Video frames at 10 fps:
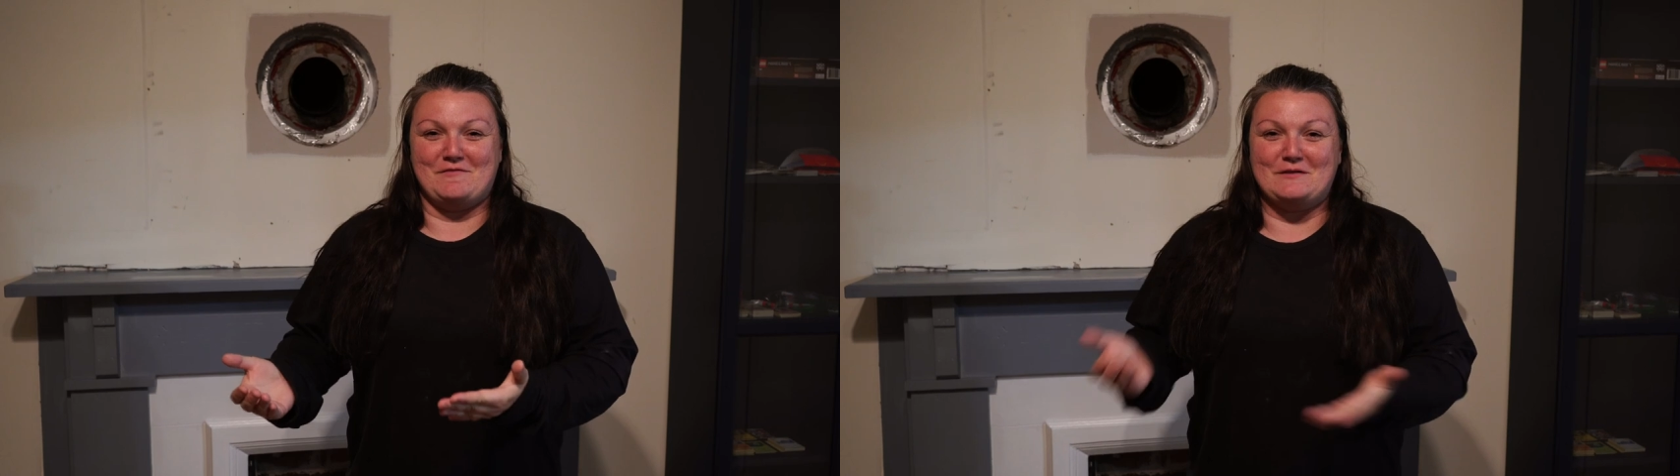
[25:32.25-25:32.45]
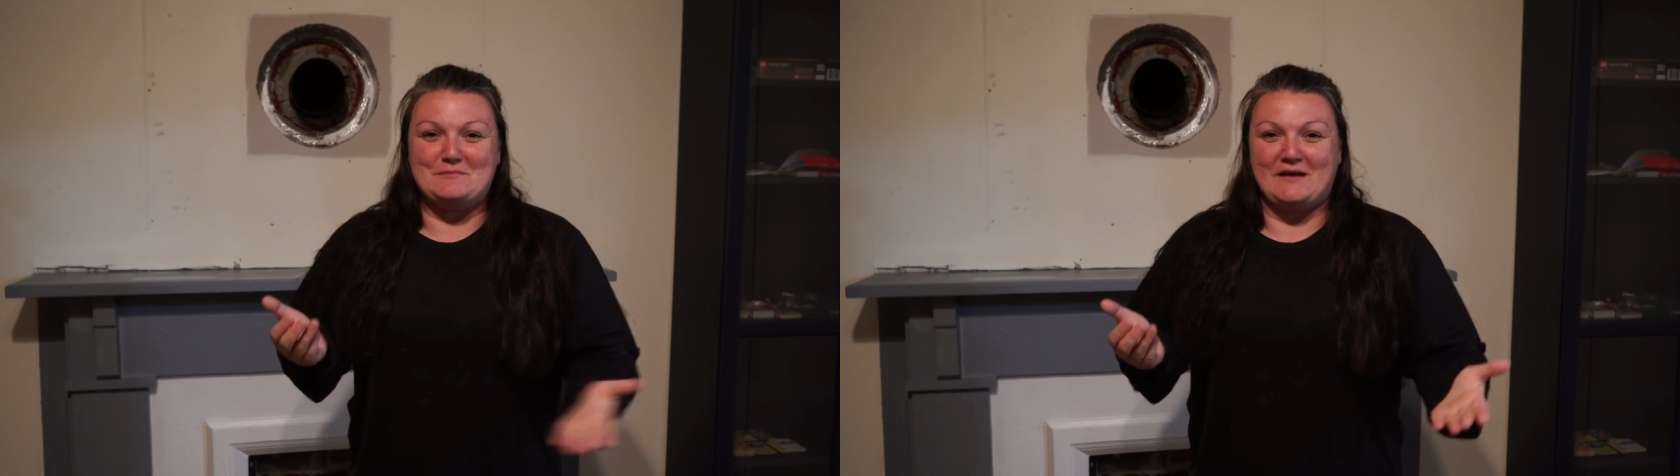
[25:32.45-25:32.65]

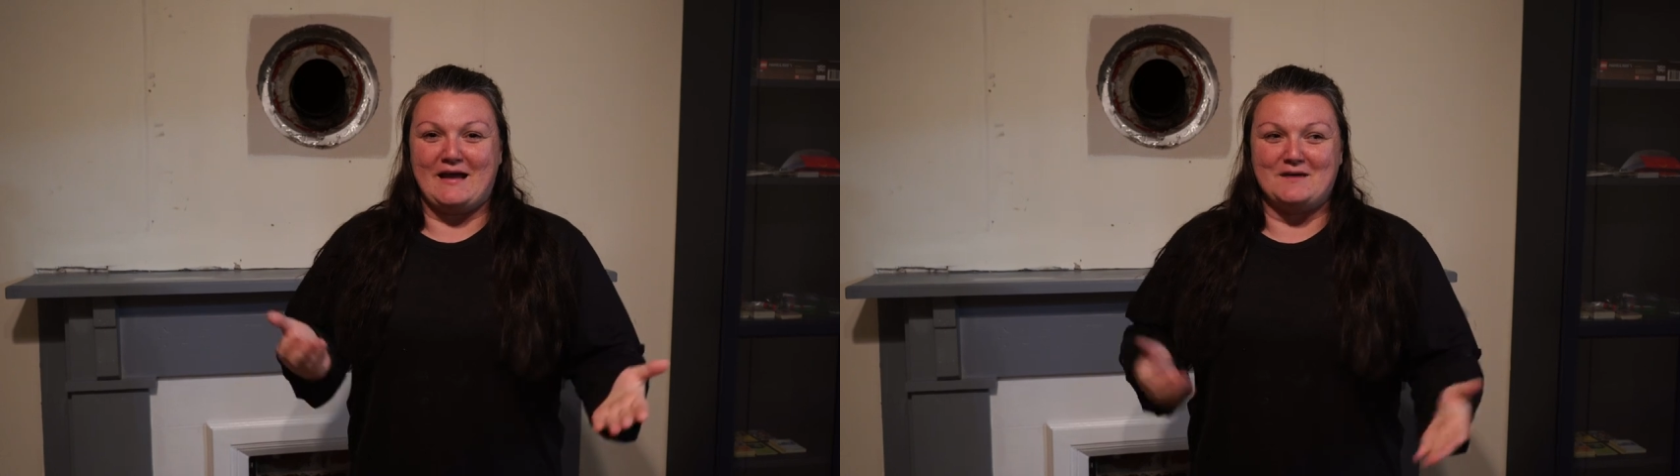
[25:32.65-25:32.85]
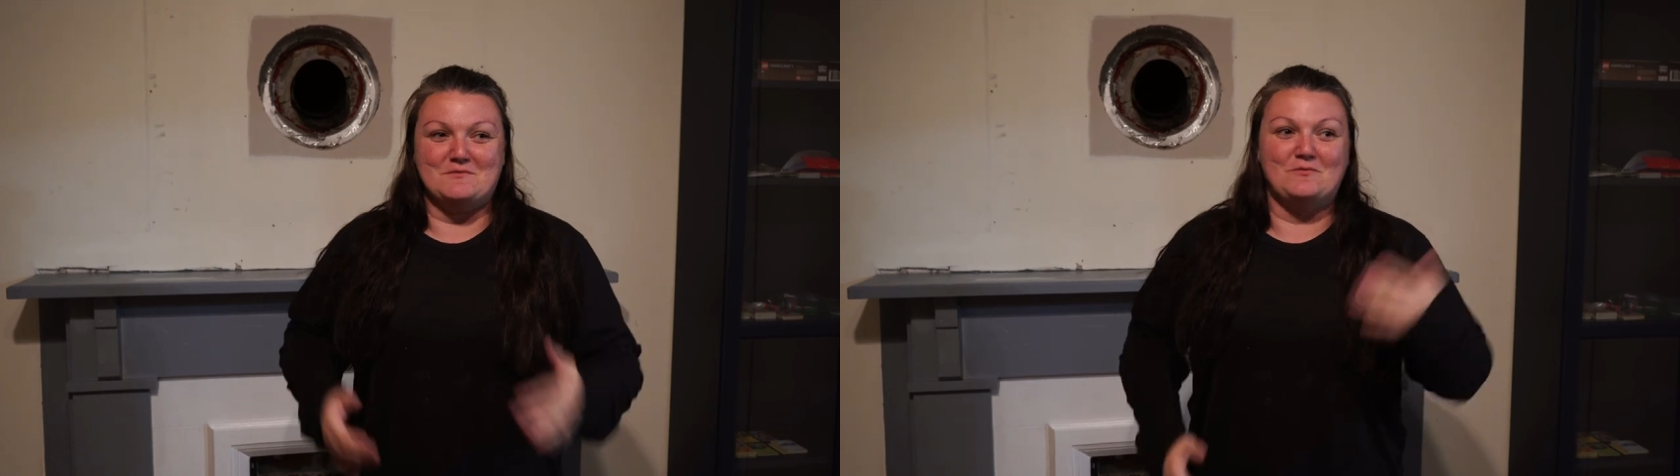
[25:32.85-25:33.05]
Philip and
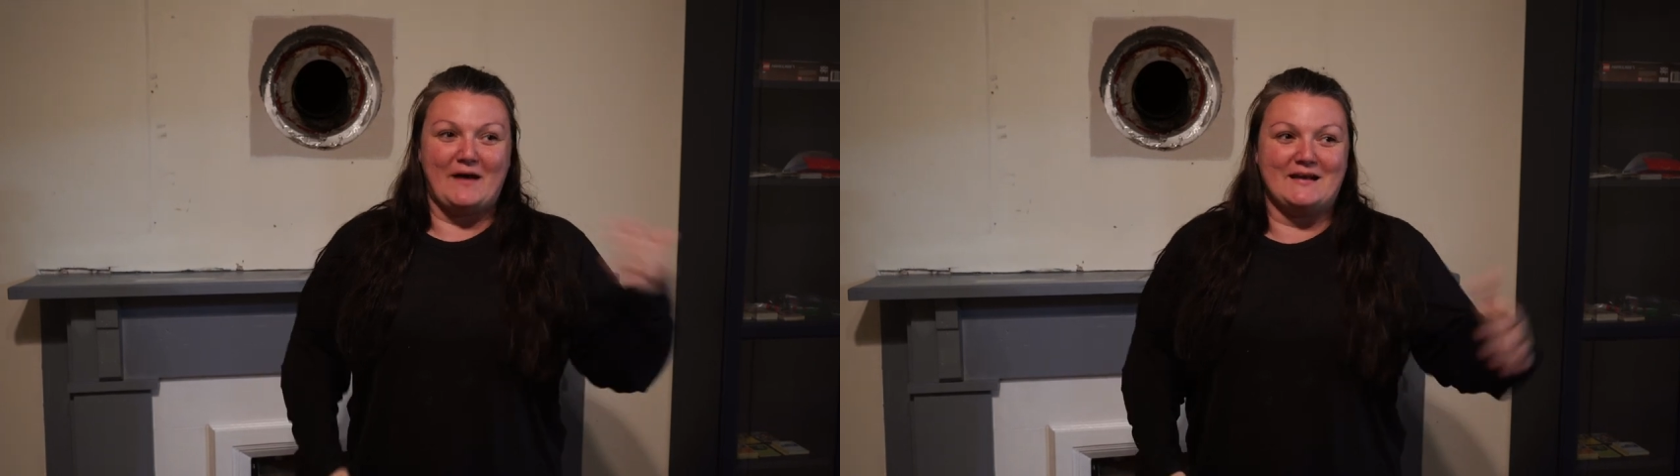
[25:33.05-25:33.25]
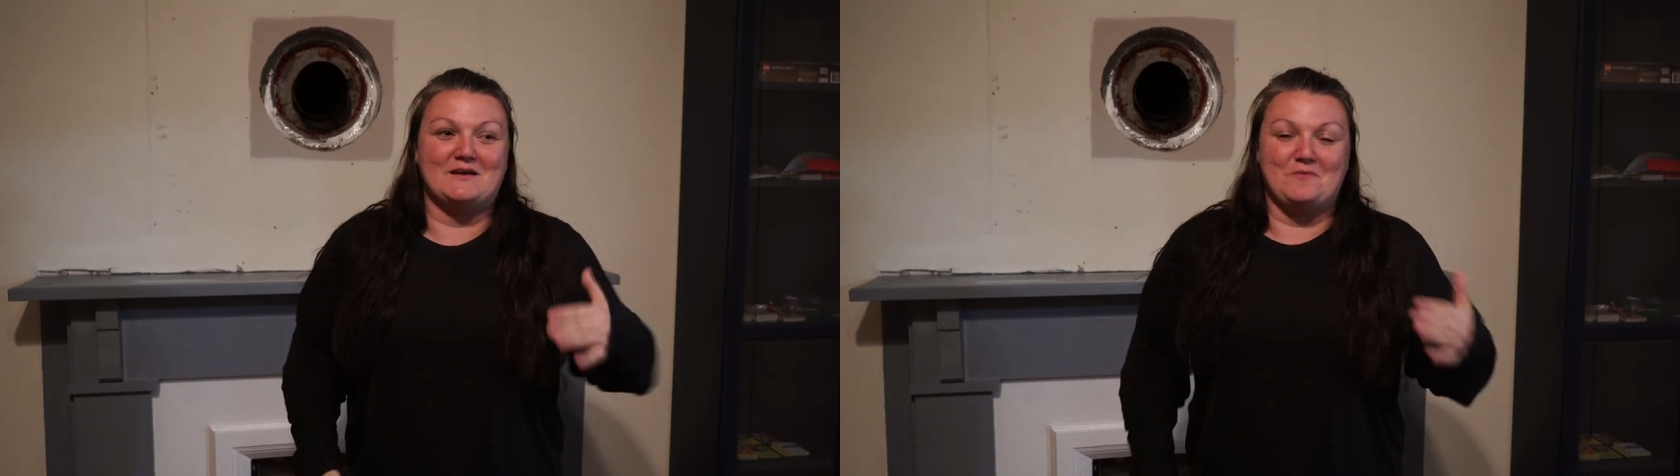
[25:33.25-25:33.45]
I have been
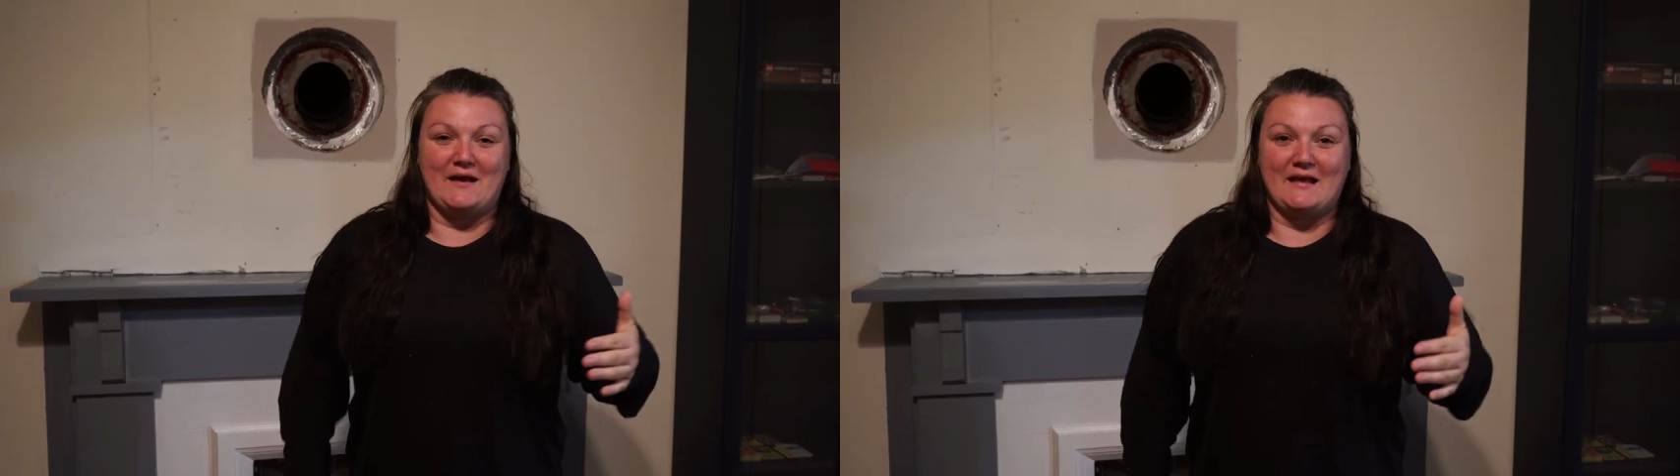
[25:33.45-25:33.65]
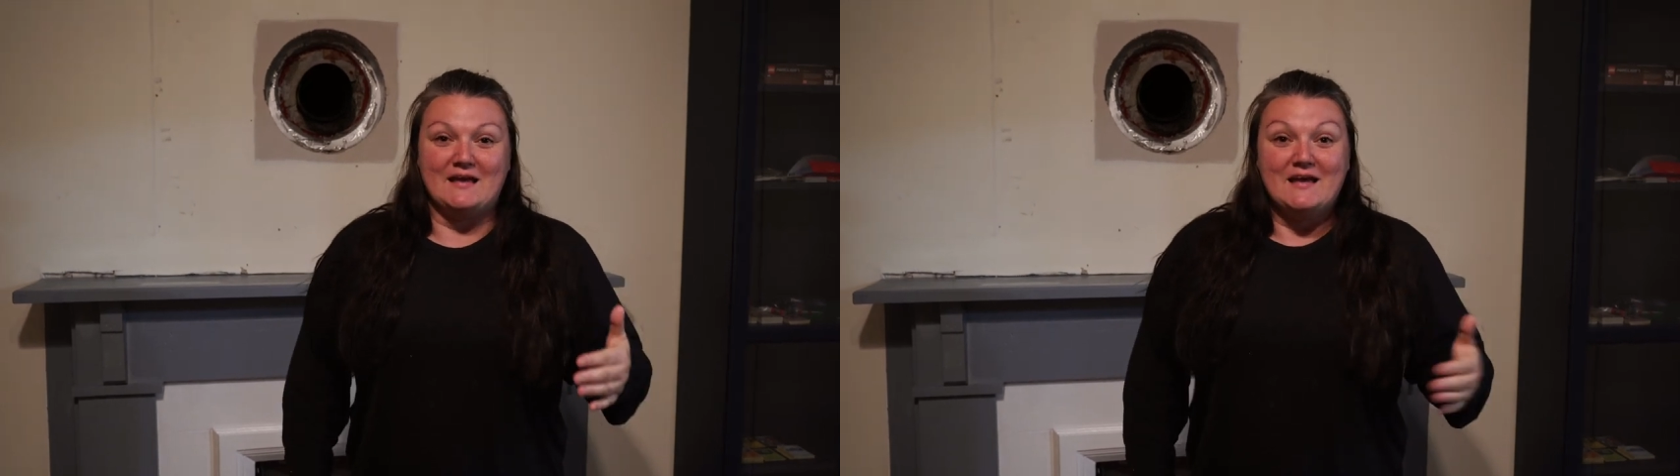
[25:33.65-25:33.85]
waiting and
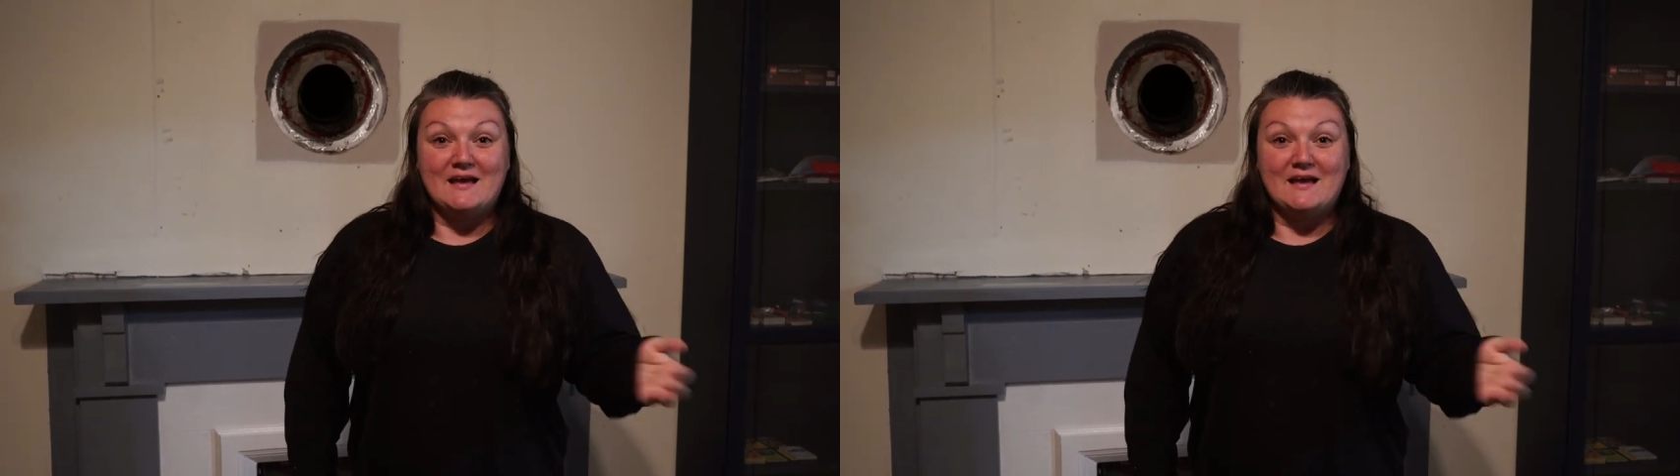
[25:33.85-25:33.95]
waiting,